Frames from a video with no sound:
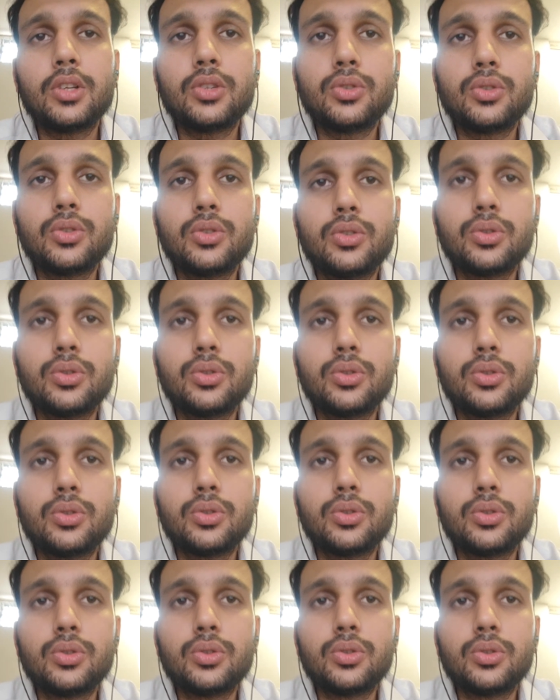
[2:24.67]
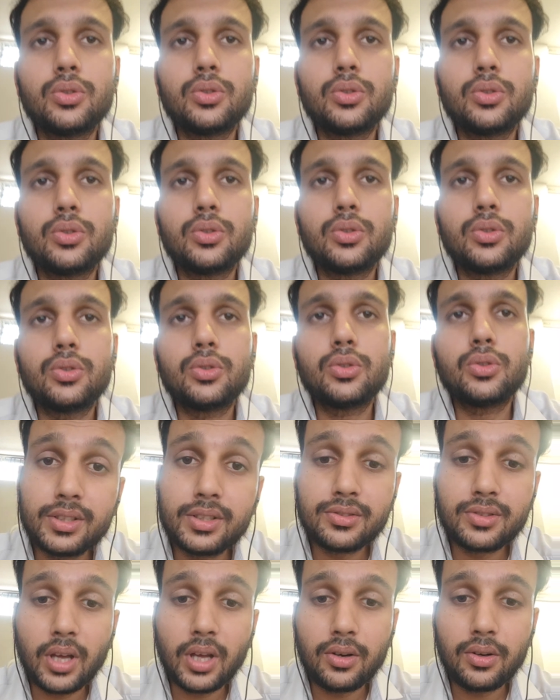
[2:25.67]
education throughout
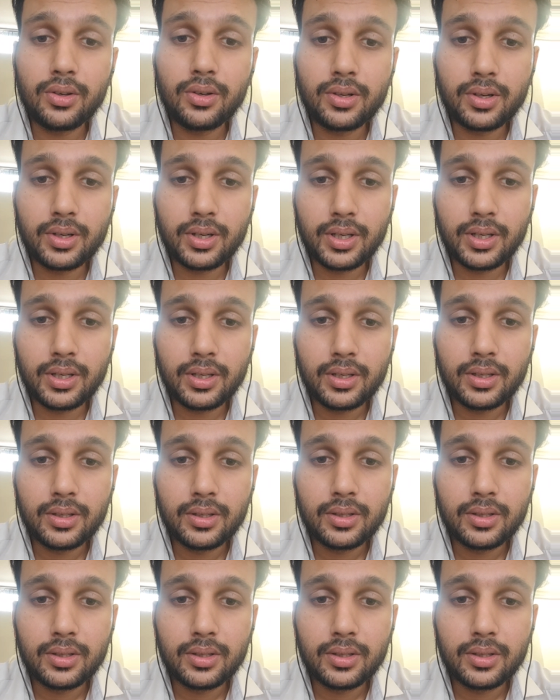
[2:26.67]
its territory.